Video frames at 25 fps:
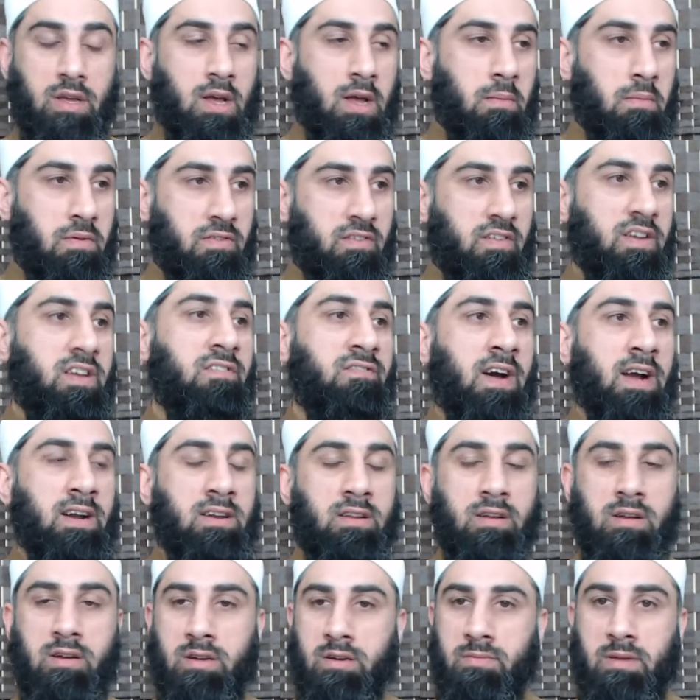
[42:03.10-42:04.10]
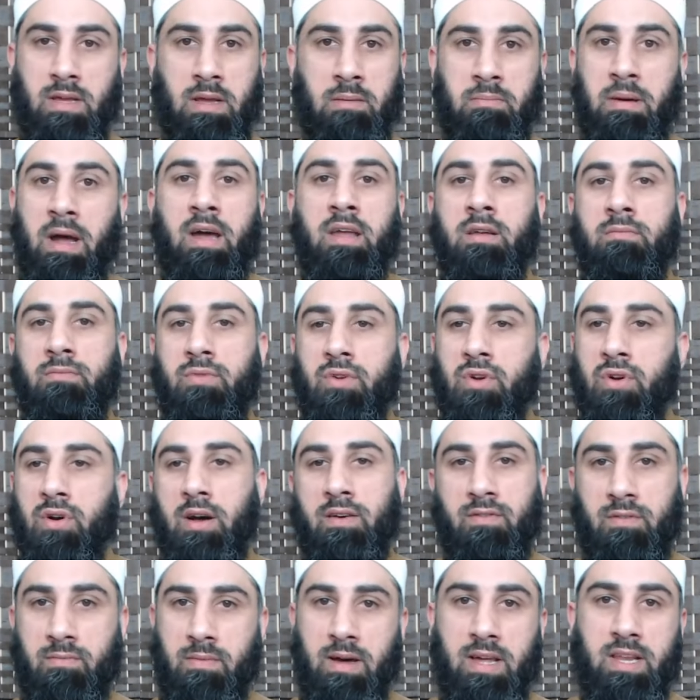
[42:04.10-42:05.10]
Preventive factor could be a mahram. You can't have
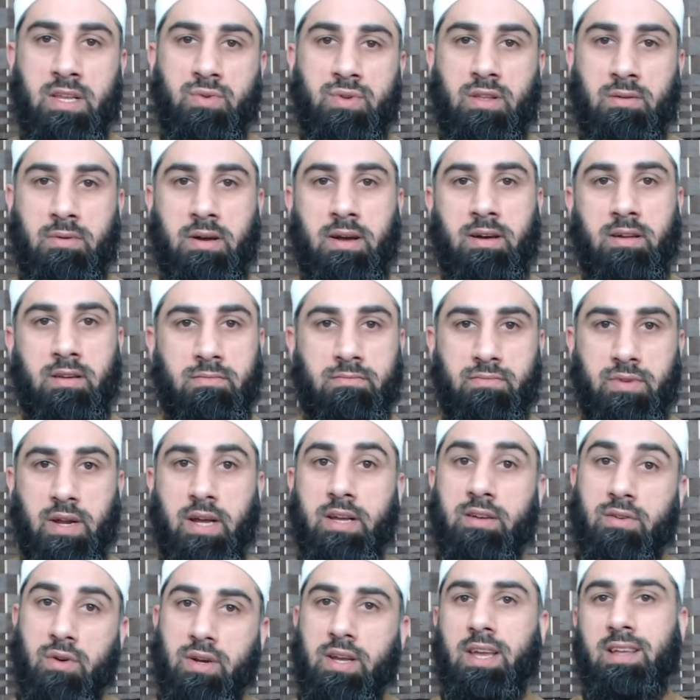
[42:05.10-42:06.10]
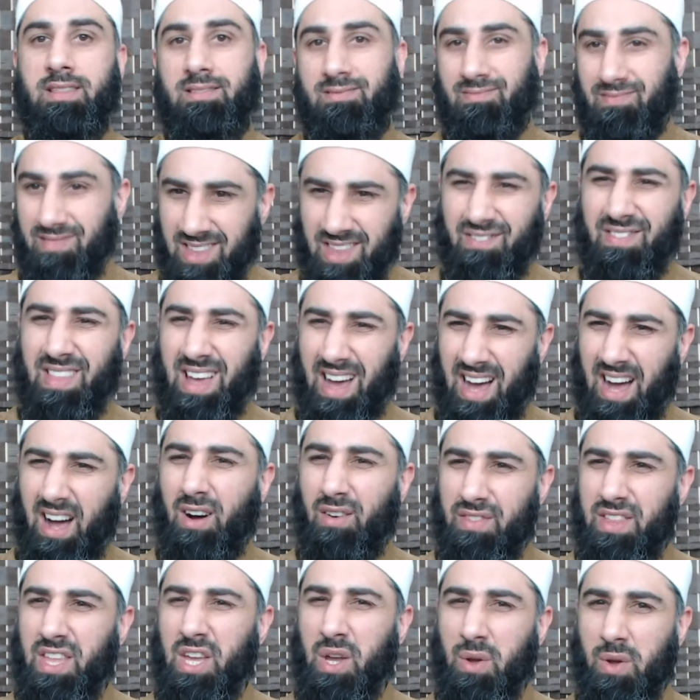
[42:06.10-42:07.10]
a marriage with a mahram, right? Okay, leave that out of
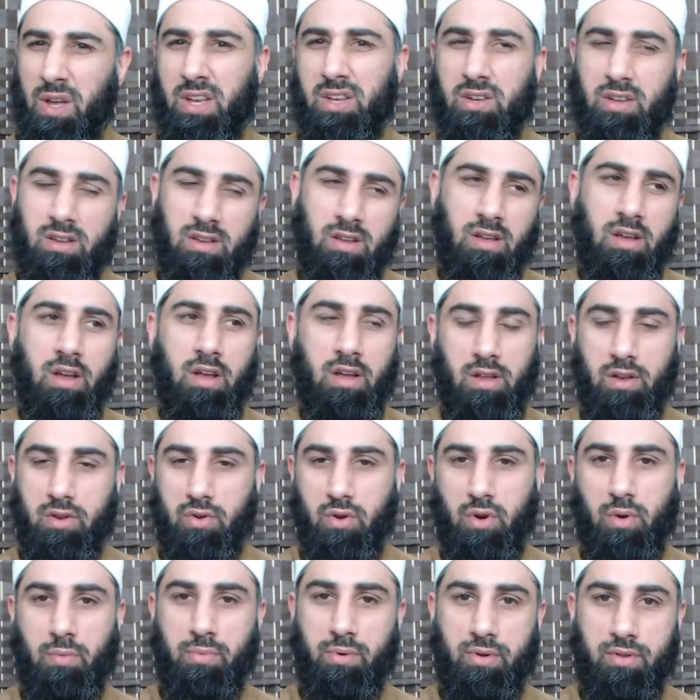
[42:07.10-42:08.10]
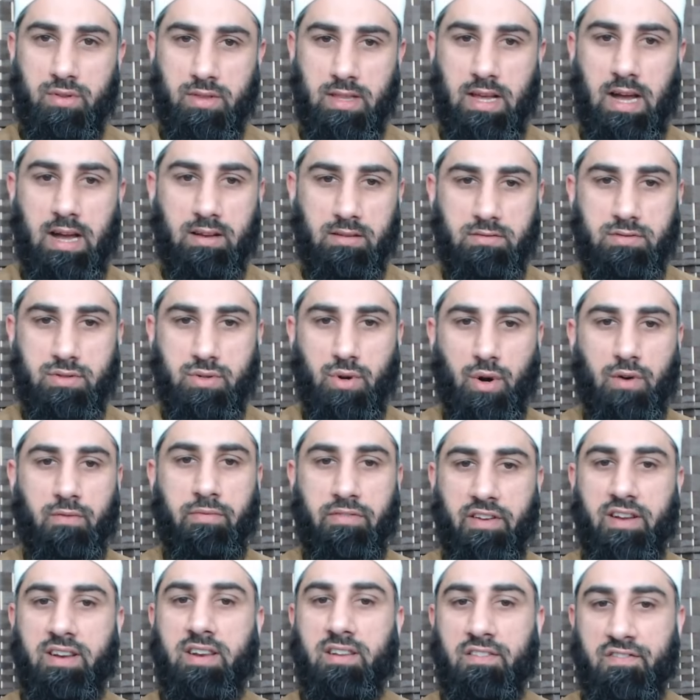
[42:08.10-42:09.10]
the equation. Don't put that sort of
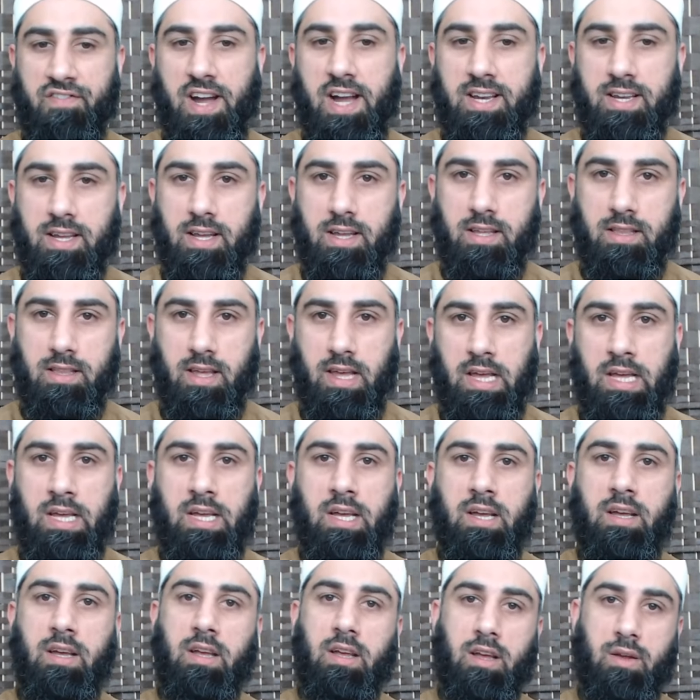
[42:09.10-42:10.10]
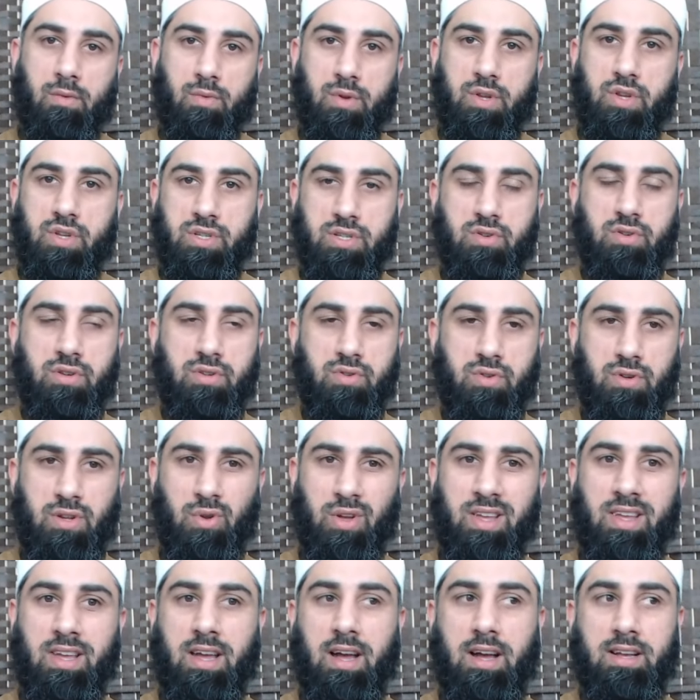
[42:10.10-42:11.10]
preventive factor in there. We're just
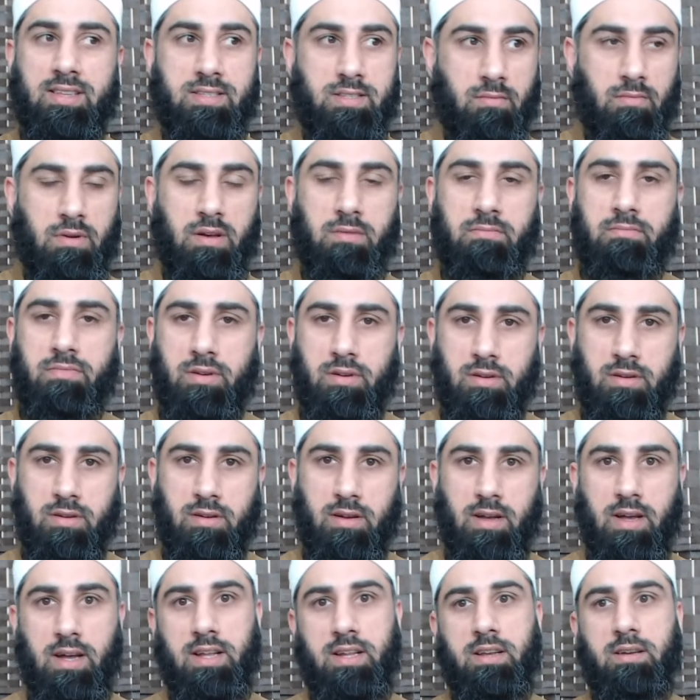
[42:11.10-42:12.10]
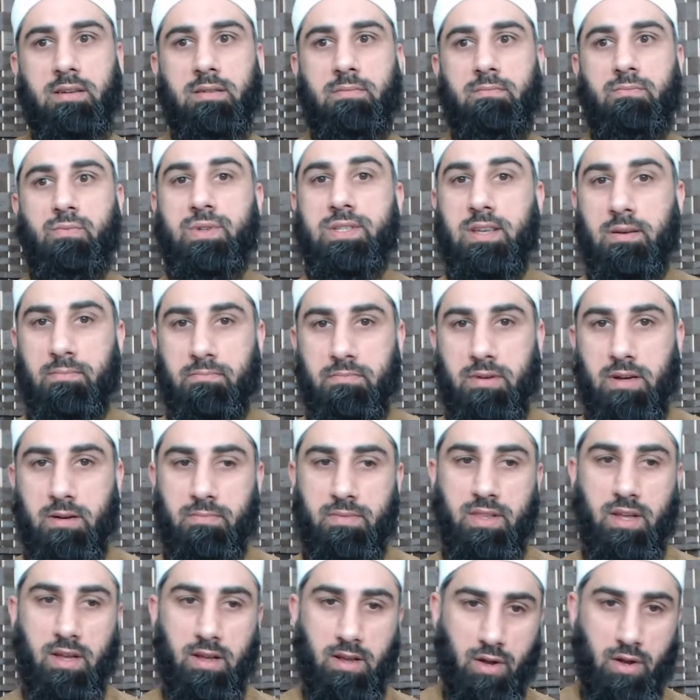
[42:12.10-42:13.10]
looking at a sabab a musabab,
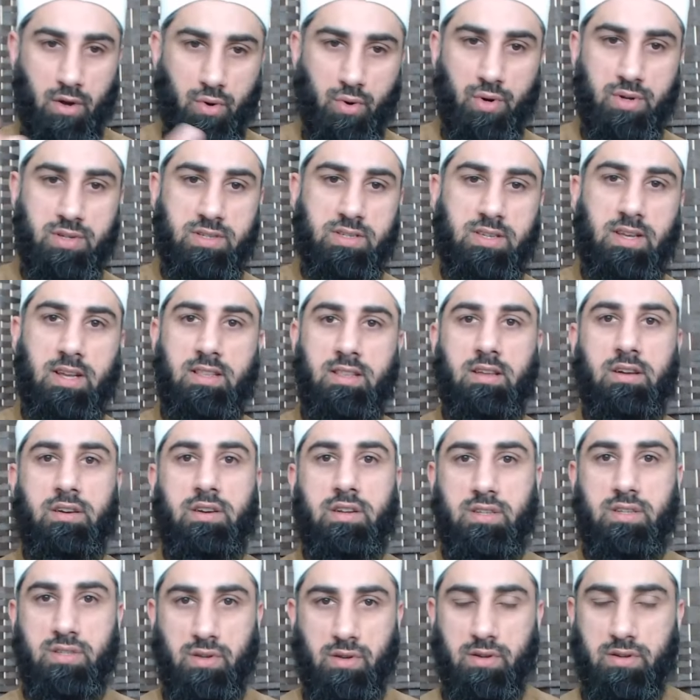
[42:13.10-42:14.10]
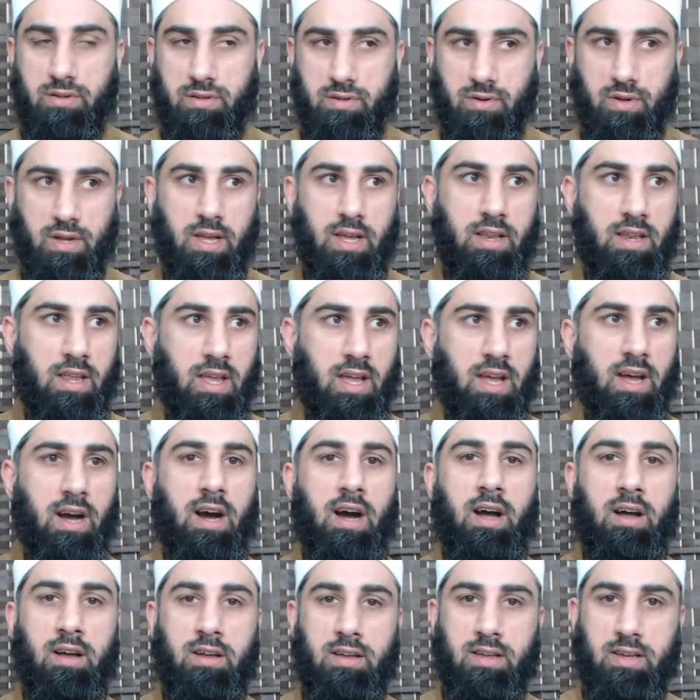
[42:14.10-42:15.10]
the cause and the result. Okay, nikah
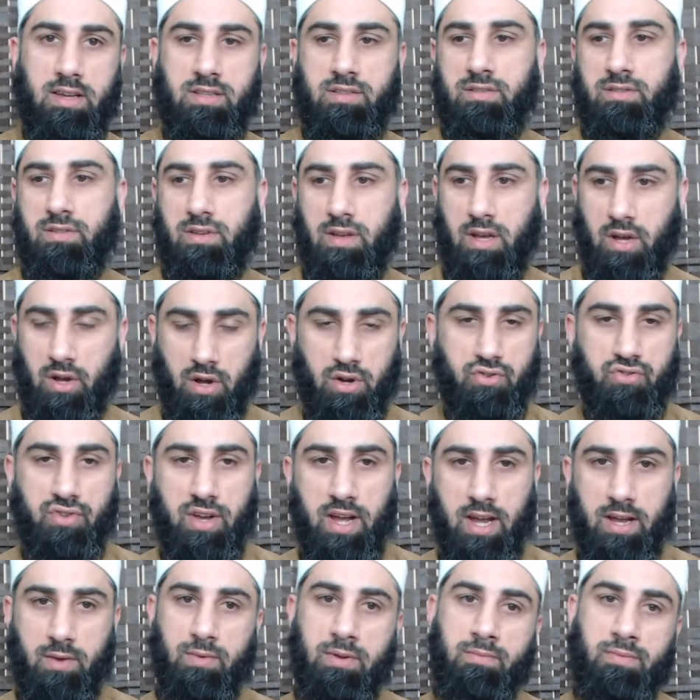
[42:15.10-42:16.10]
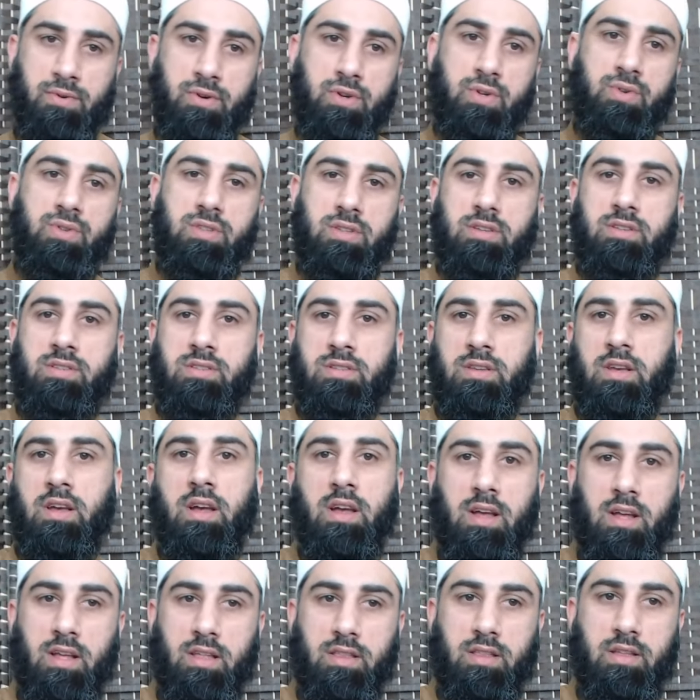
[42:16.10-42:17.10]
is a contract which produces
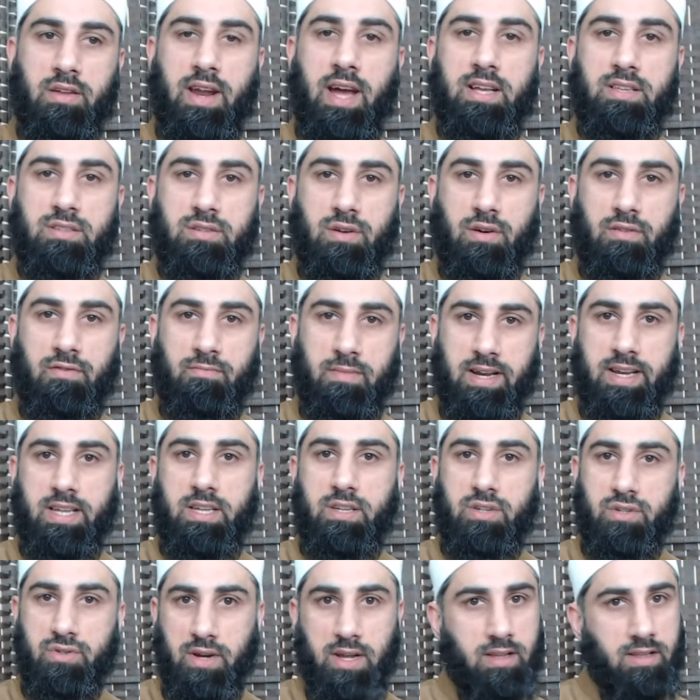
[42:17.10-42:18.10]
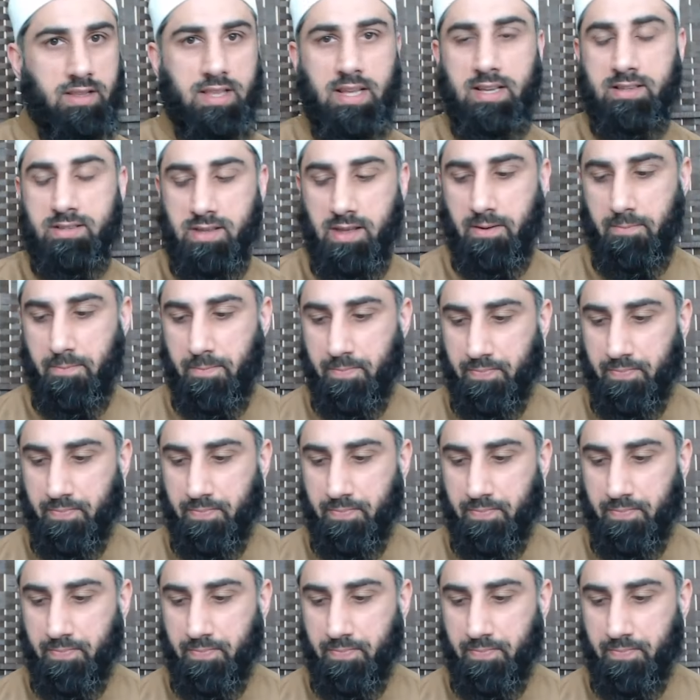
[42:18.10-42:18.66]
the rights of marriage, right? That's it.